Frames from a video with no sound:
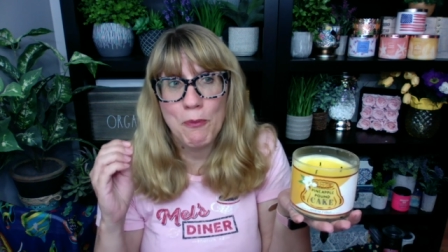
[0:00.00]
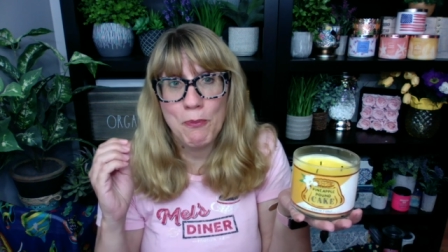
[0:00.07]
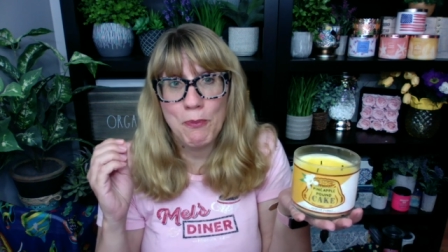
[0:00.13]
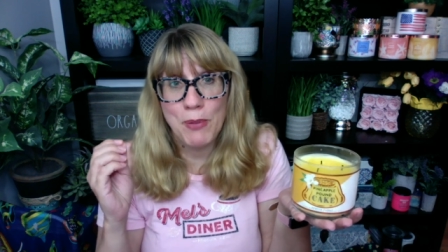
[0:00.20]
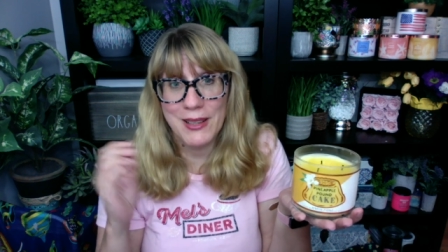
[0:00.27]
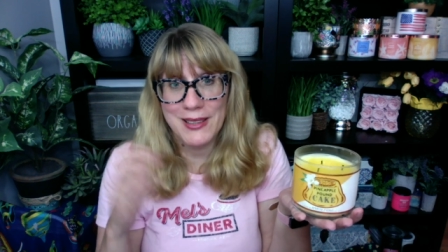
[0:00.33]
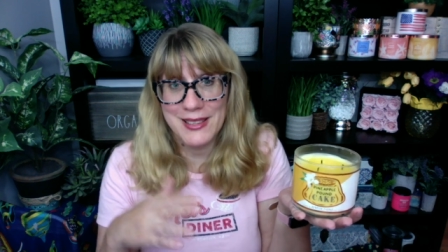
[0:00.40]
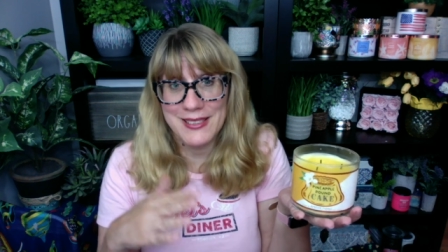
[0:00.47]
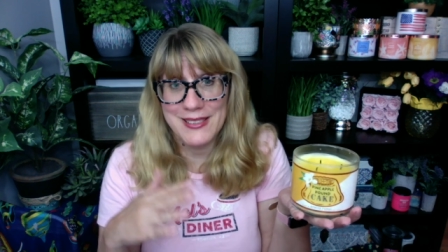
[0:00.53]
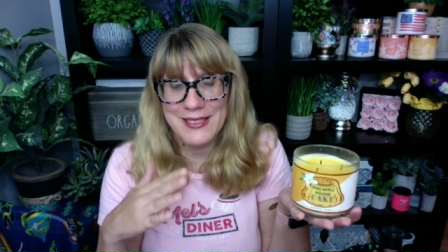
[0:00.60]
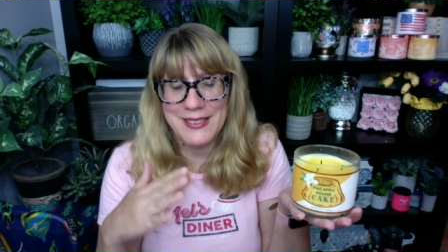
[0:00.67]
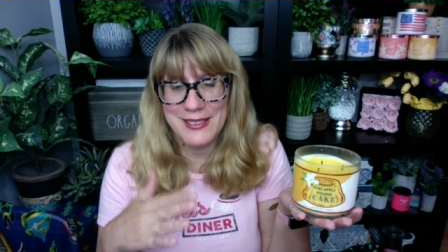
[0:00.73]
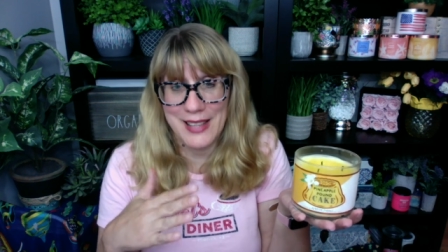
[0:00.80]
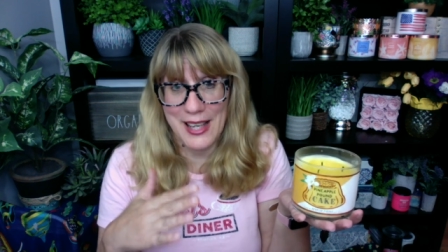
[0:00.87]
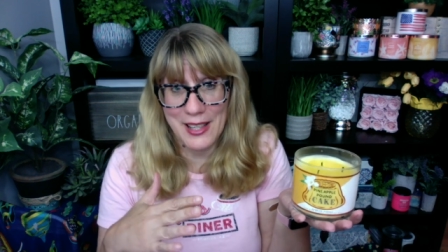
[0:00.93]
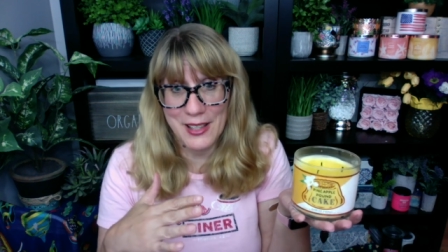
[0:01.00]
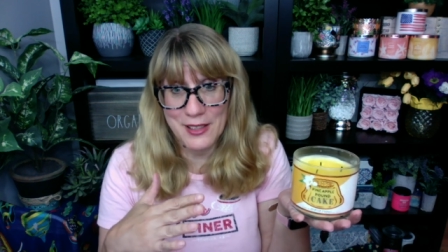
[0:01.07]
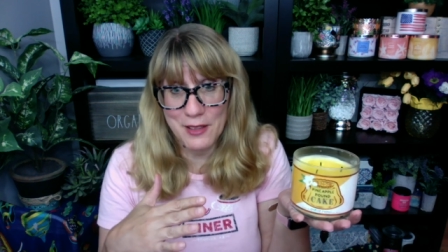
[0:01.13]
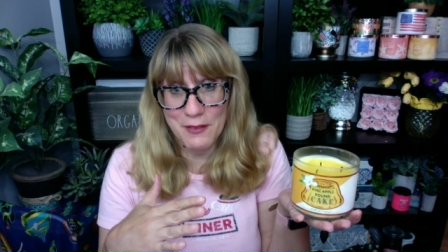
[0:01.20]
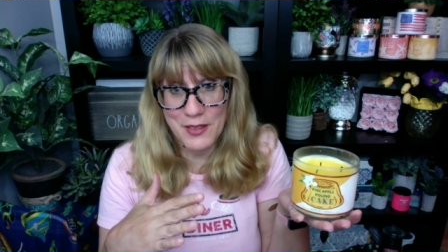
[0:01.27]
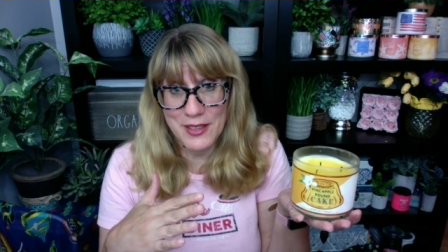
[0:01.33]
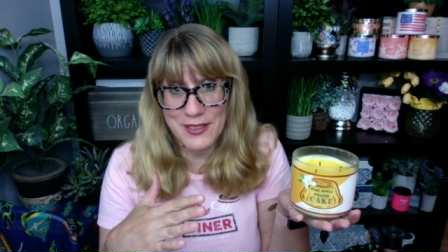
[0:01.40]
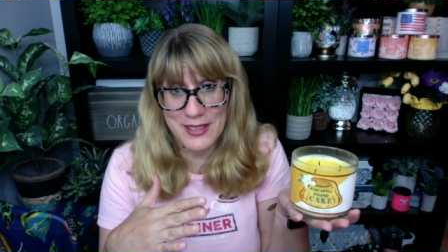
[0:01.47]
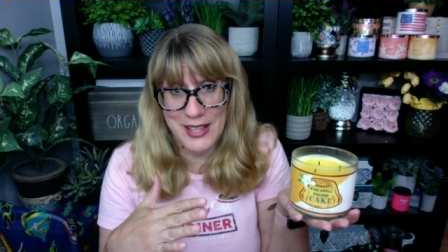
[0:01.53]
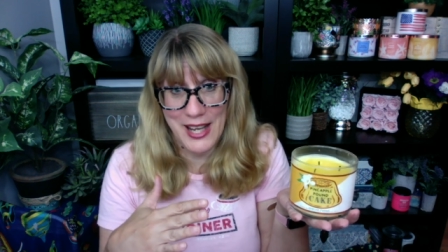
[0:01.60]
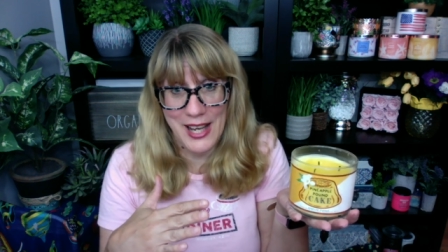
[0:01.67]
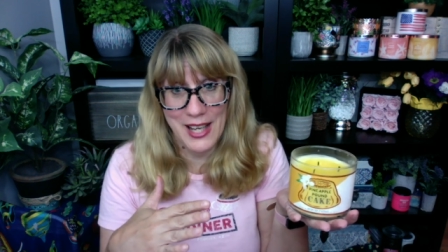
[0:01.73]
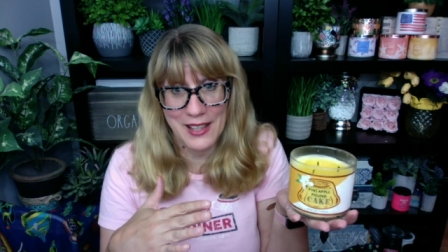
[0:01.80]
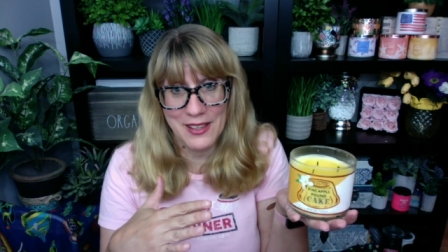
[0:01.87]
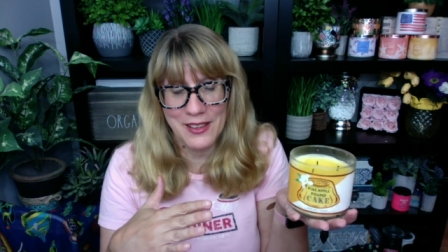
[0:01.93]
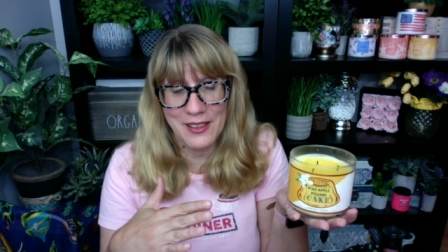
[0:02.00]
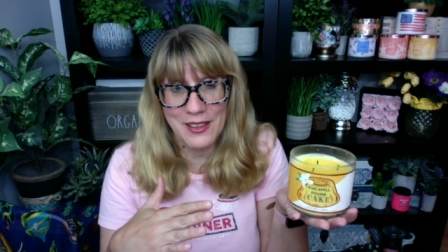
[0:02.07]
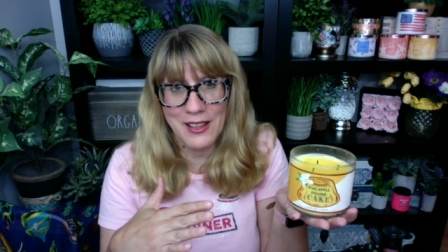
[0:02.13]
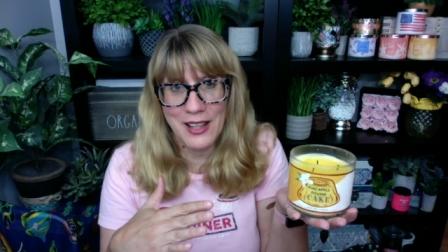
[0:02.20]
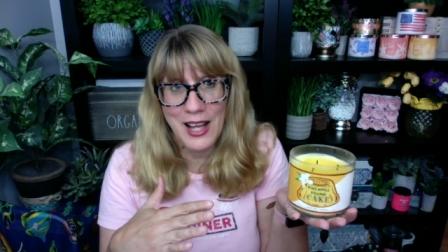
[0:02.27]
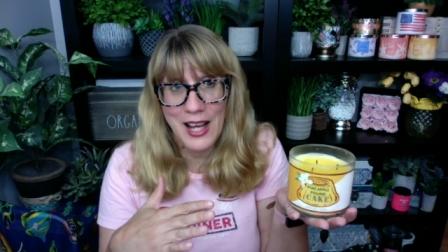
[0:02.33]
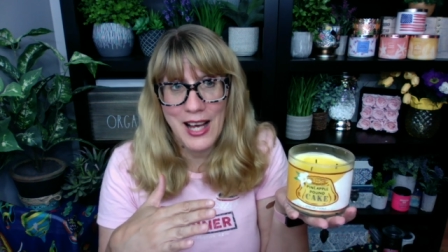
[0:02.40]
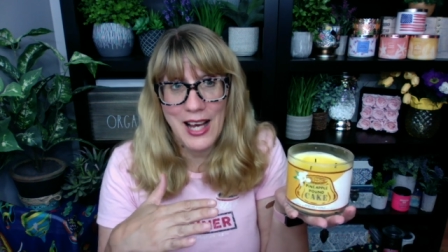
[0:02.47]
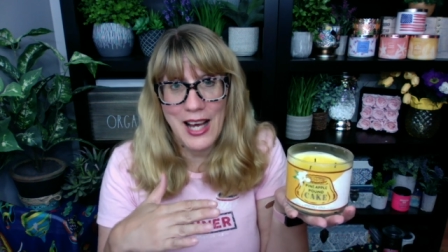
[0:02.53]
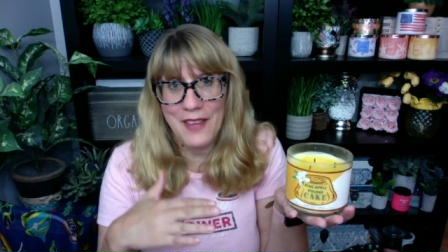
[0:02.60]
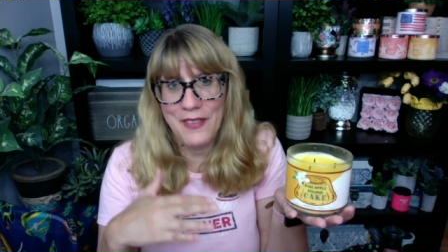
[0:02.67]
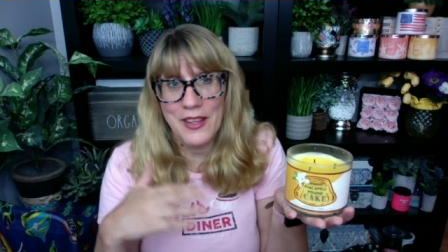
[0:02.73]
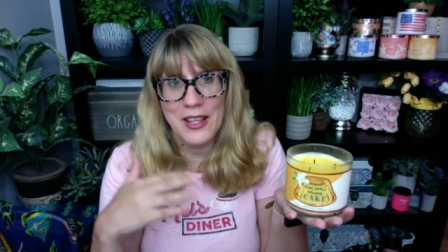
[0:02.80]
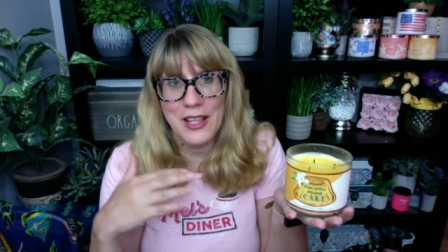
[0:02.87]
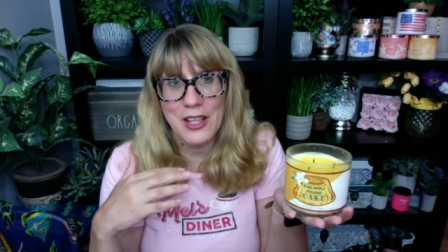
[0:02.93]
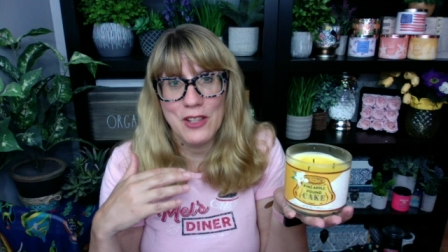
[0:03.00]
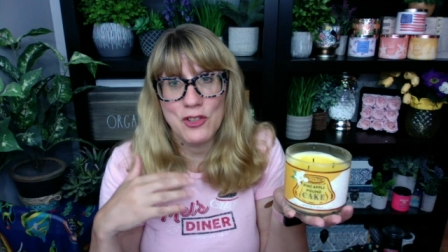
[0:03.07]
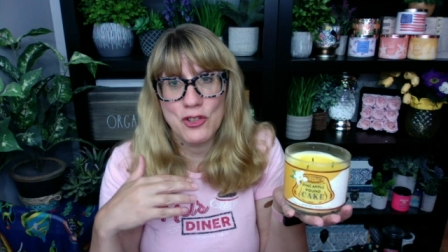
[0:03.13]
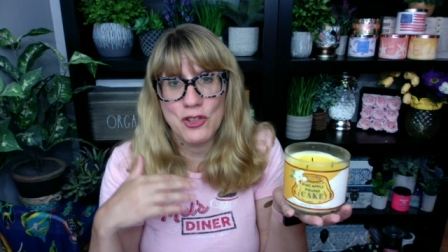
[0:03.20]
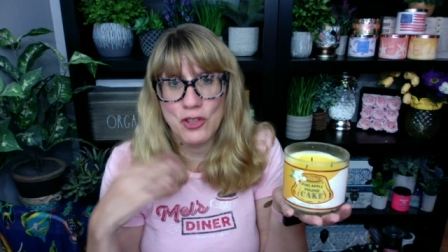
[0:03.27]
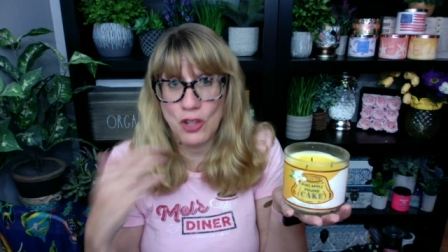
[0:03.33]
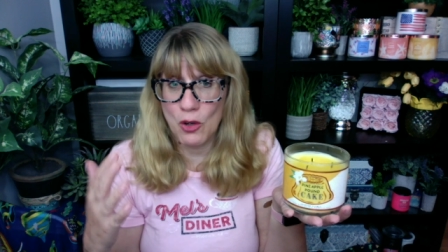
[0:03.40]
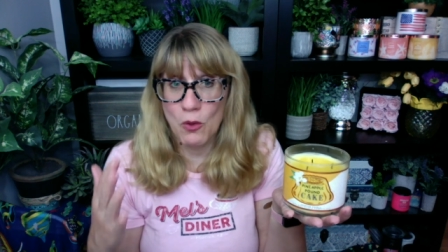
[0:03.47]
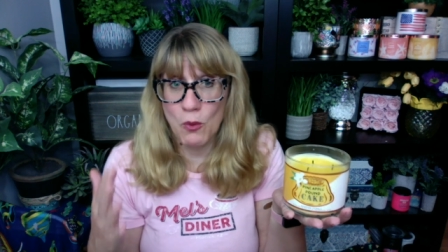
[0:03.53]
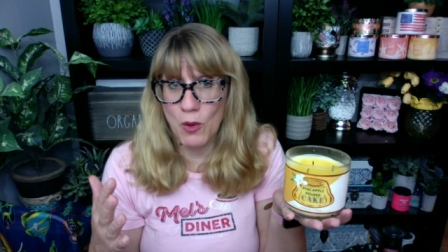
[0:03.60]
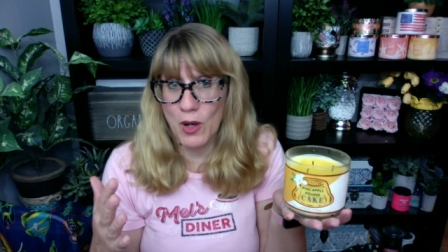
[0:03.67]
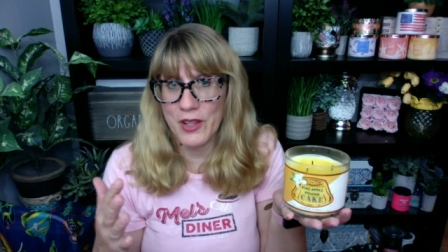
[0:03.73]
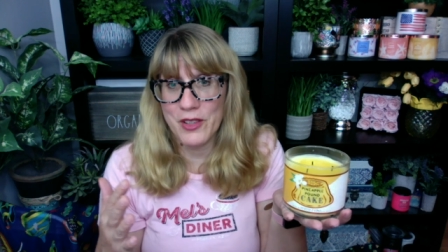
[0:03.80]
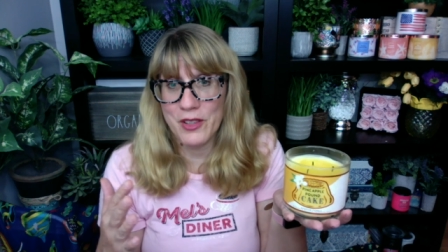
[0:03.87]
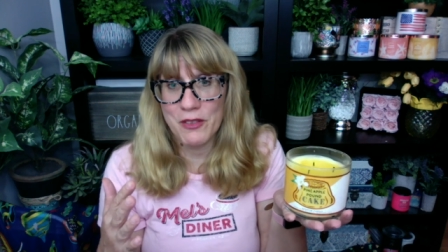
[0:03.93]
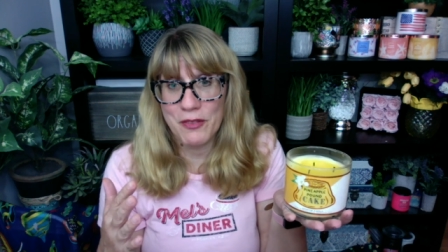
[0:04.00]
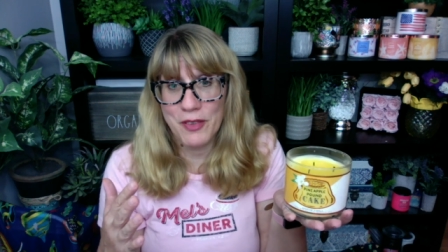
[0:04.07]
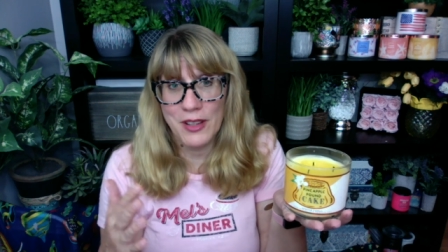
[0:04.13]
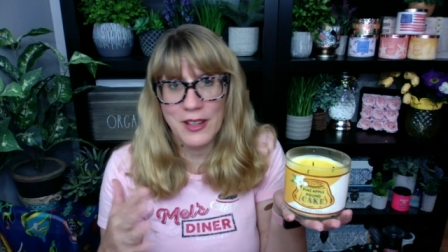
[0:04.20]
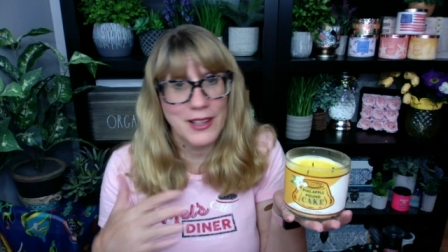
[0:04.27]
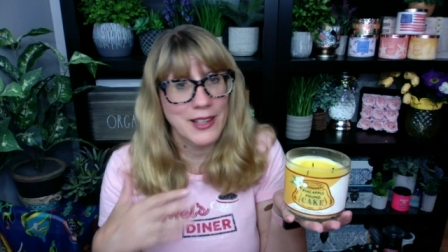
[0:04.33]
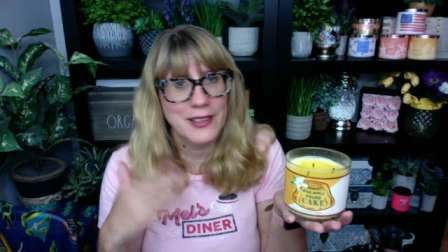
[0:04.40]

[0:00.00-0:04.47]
but the scent of this candle I think is so wonderful.